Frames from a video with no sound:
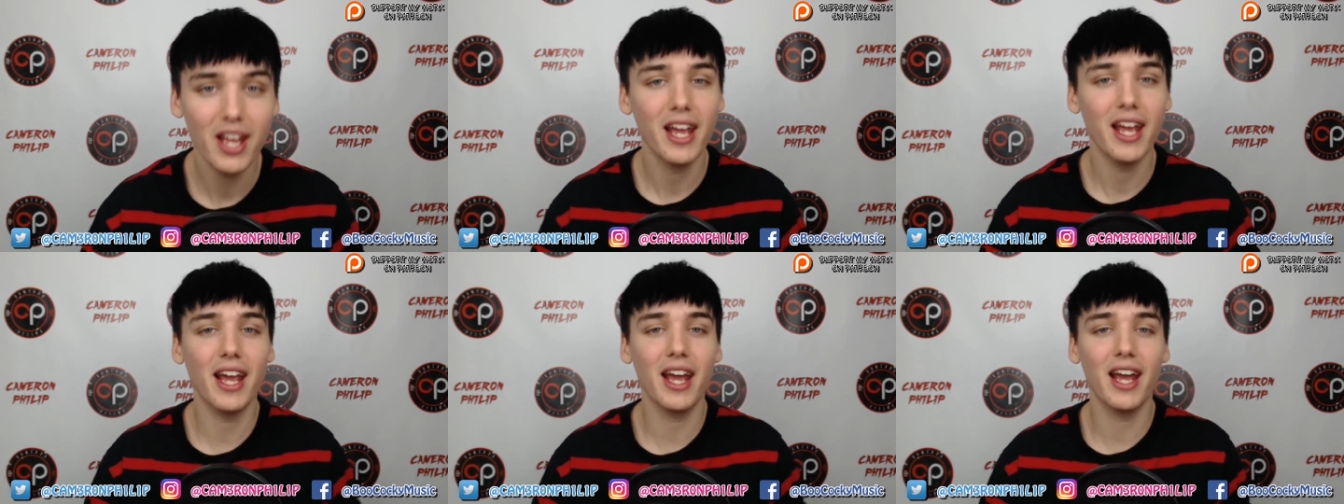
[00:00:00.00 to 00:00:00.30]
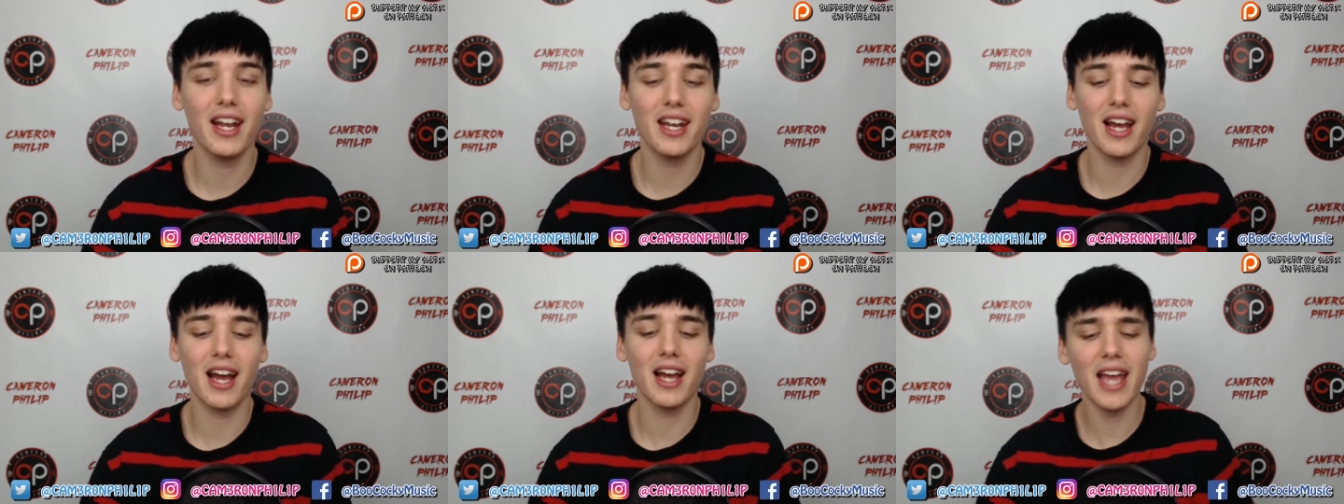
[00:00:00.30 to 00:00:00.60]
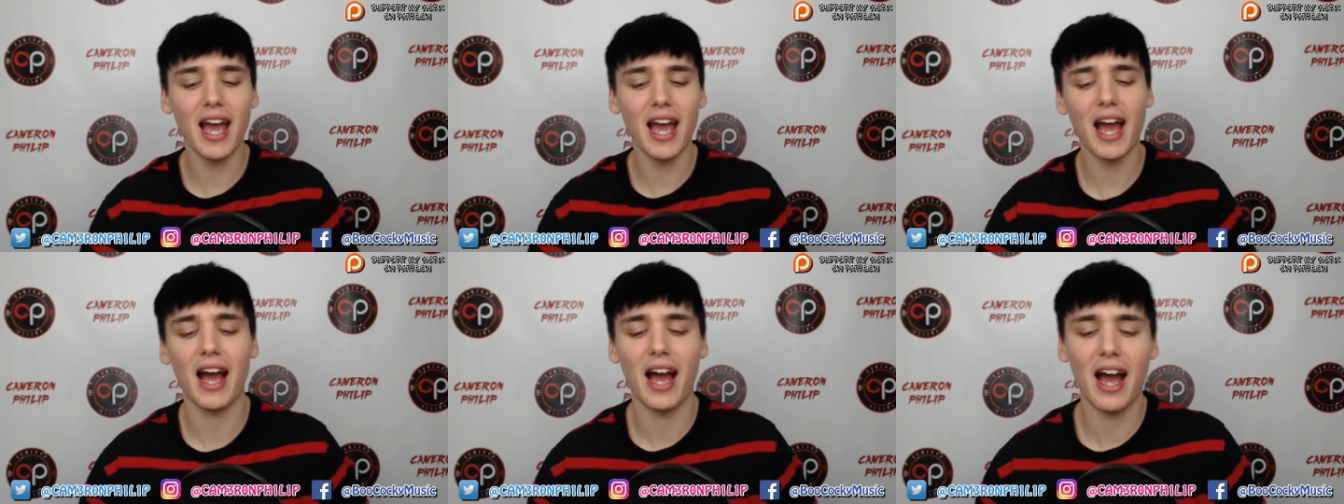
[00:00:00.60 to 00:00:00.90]
And uh,
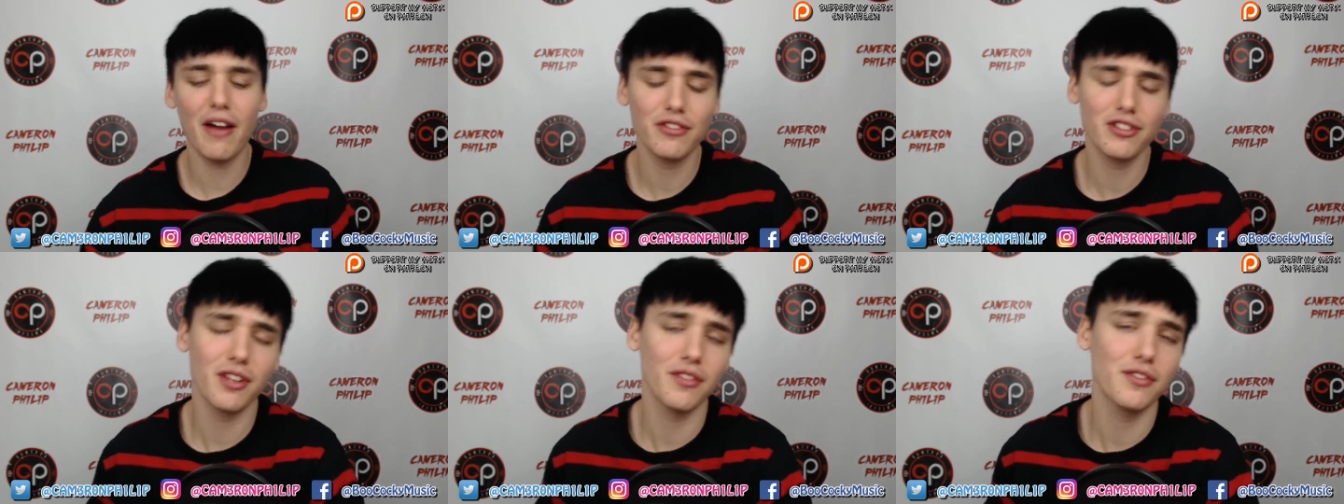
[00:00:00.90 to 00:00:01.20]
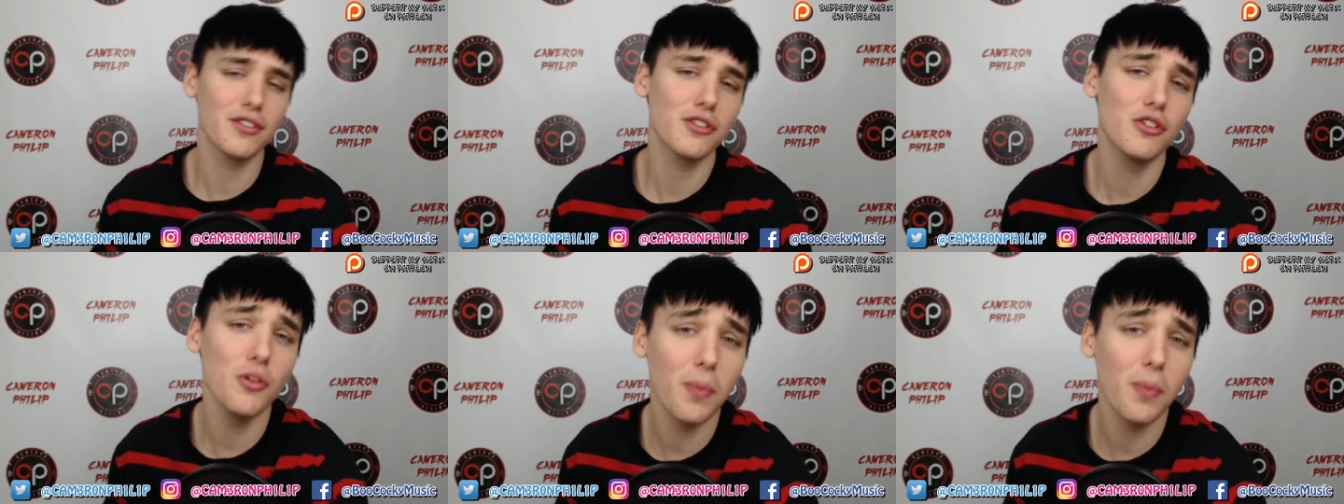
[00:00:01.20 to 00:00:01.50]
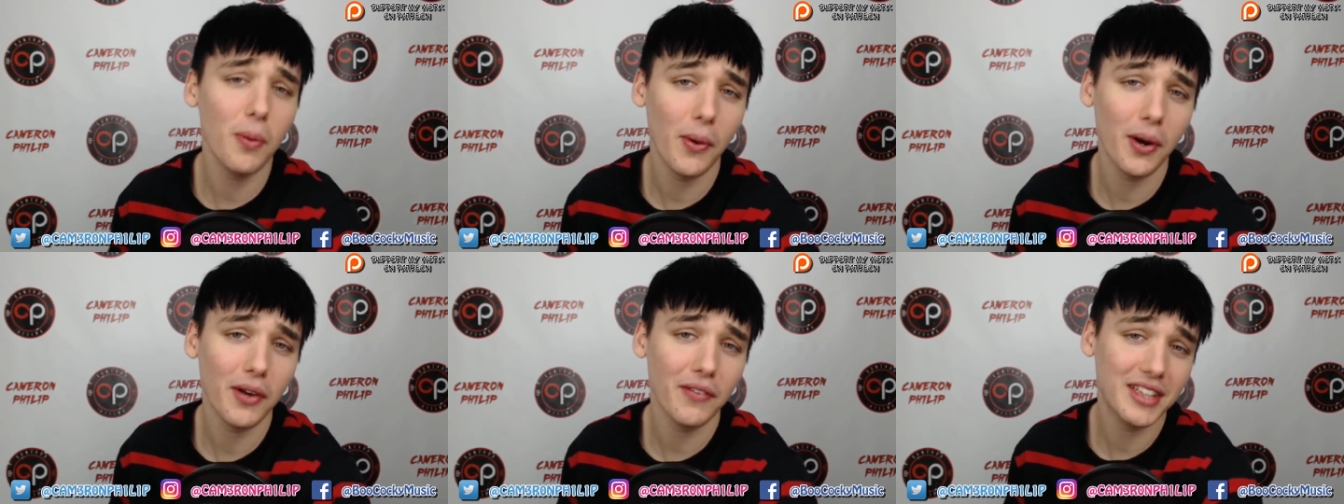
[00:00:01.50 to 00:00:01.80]
yeah, have yourselves a
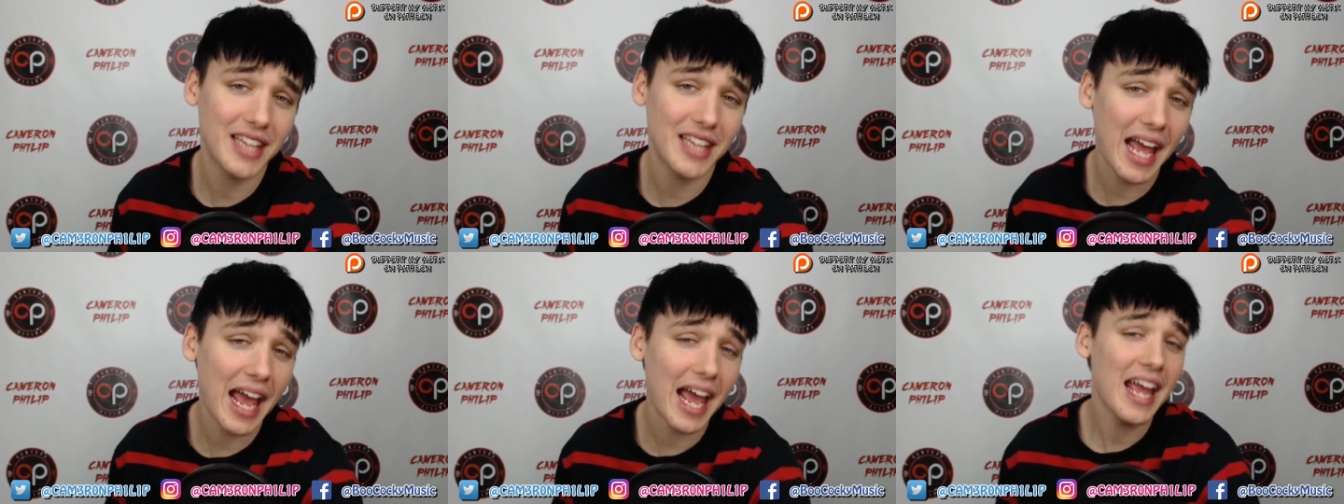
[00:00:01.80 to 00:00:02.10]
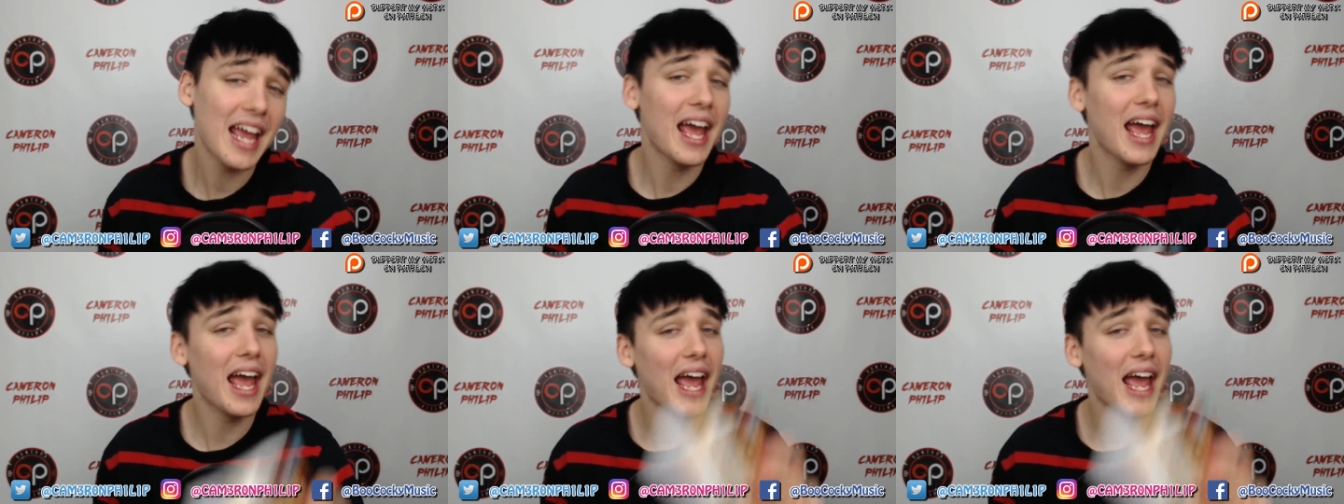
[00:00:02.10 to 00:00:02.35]
super wonderful day.